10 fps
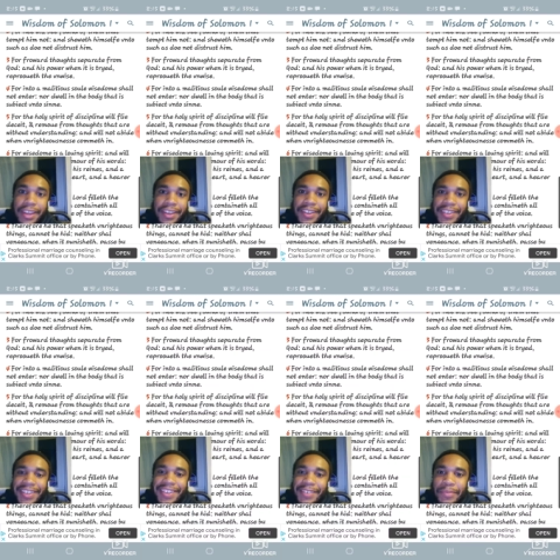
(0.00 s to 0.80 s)
man,
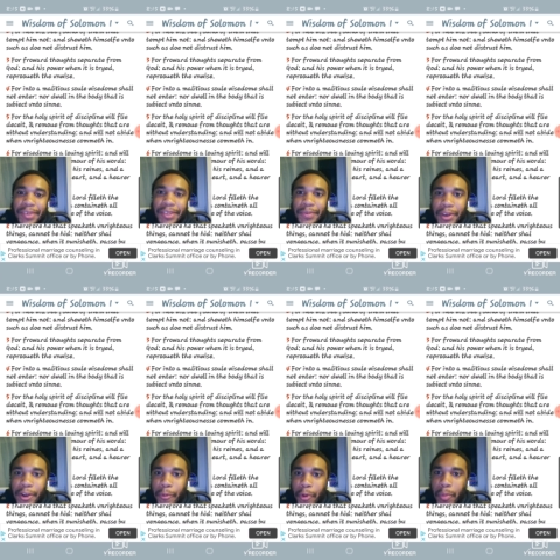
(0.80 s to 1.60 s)
and brother
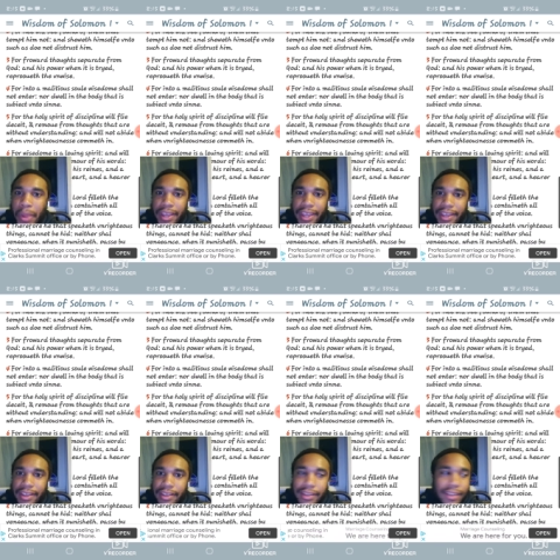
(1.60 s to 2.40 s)
uh, Walmart can't.
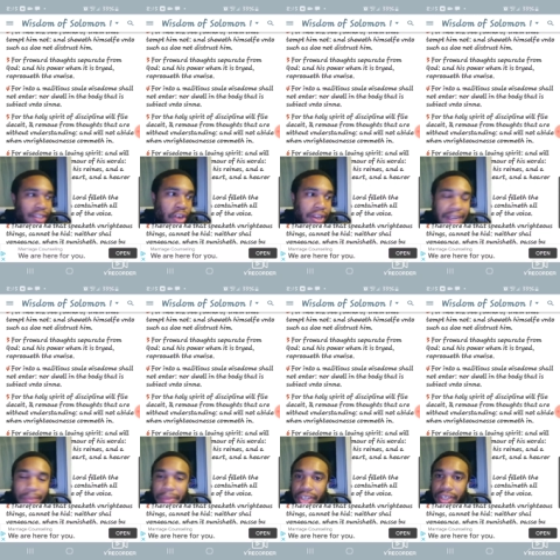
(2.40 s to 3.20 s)
That's crazy. I
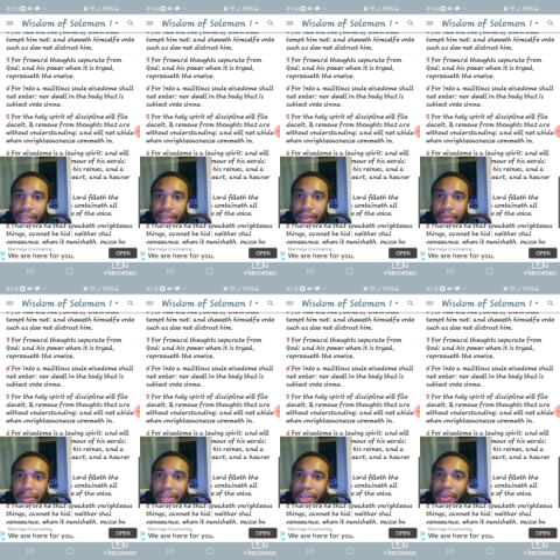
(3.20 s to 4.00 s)
mentioned
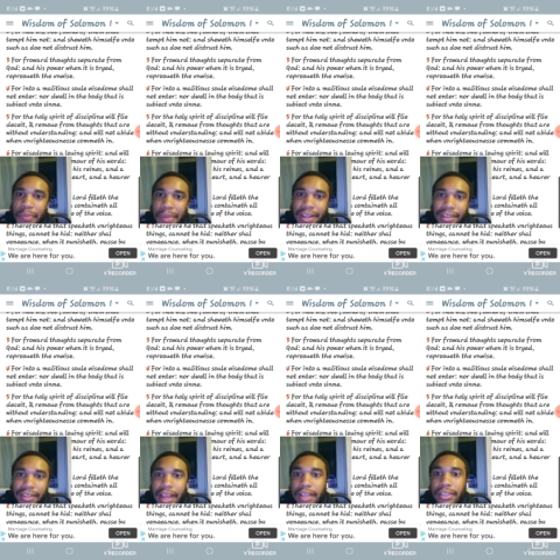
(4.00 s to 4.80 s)
mentioned you in my uh,
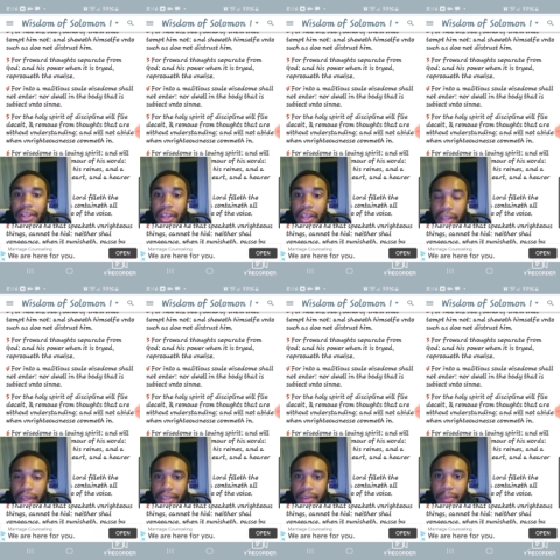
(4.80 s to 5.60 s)
last
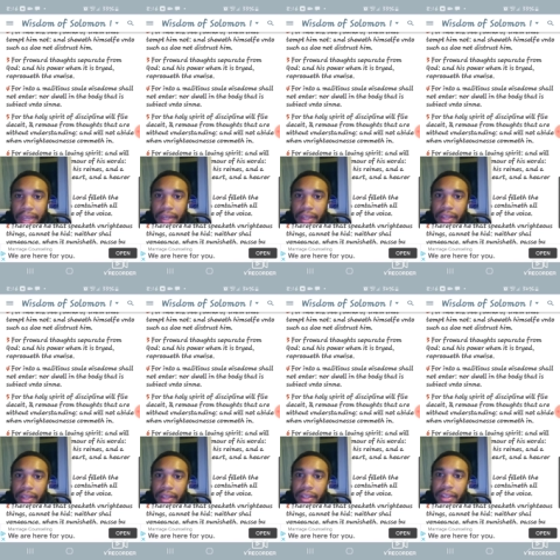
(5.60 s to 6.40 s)
lesson, man.
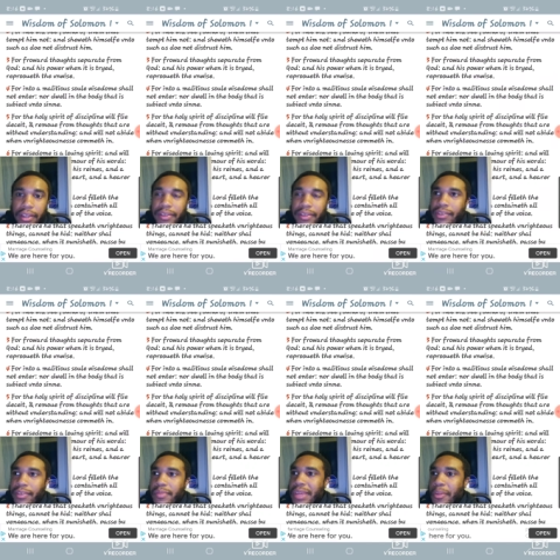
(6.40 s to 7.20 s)

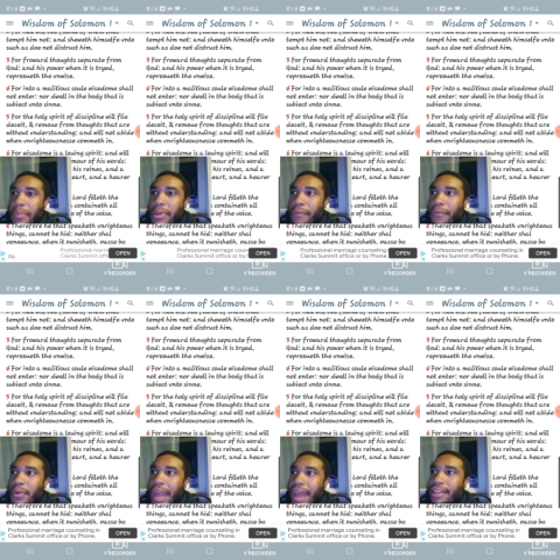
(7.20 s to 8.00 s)
Made the
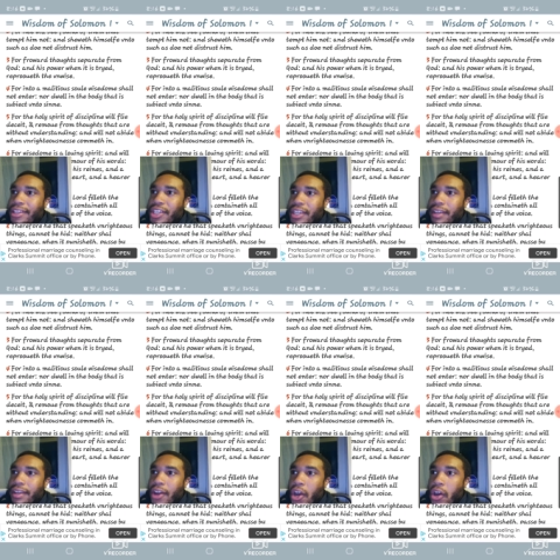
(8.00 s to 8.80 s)
beautiful analogy
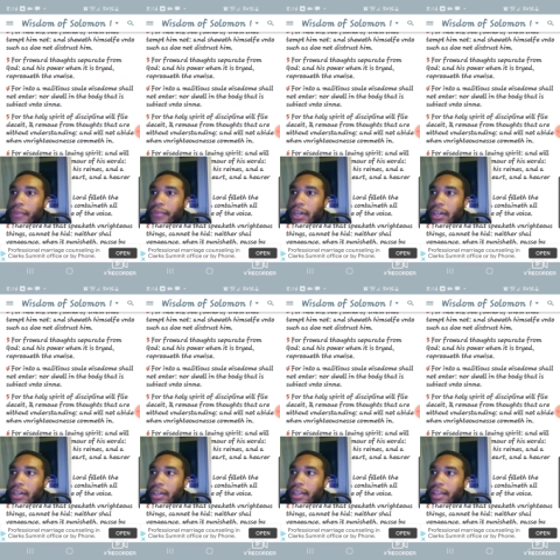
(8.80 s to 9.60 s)
of uh,
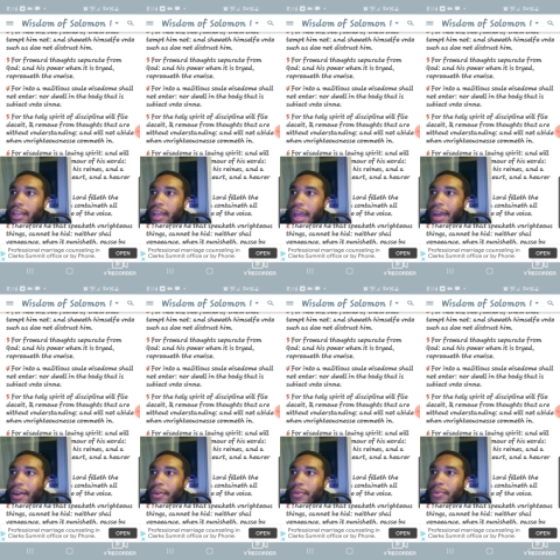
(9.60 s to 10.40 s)

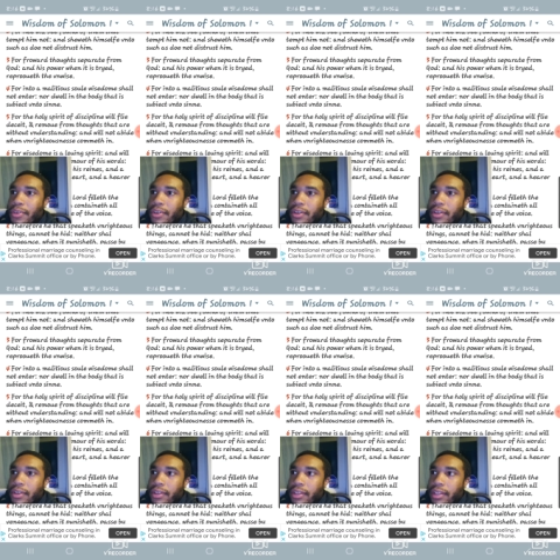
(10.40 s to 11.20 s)
how,
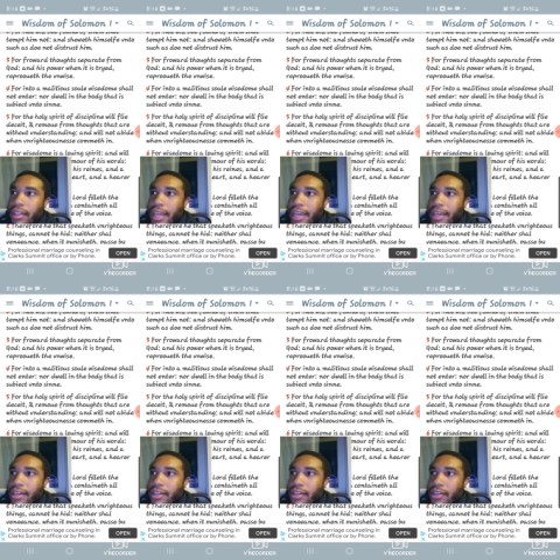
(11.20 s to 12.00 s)
like,
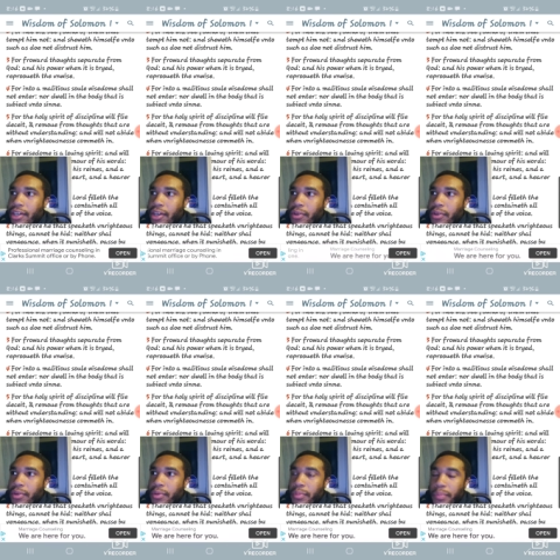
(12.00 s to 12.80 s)
uh, uh, uh,
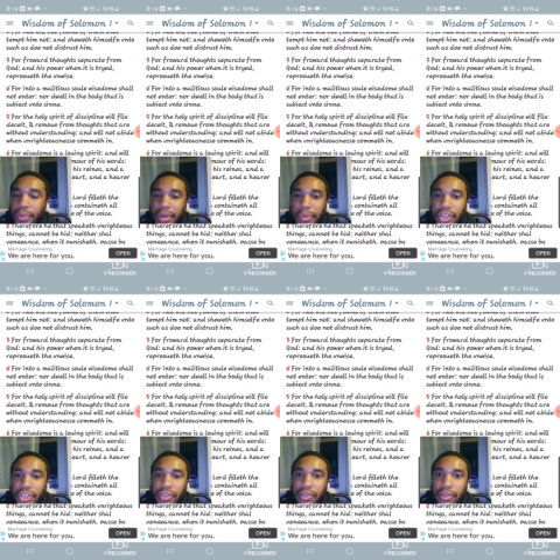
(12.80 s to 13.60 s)
pretty
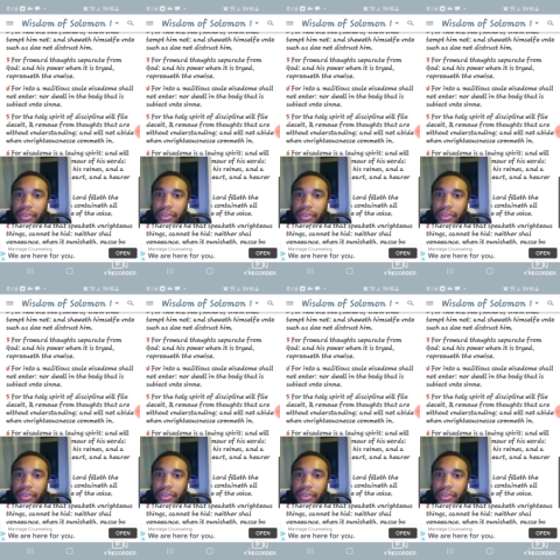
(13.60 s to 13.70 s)
much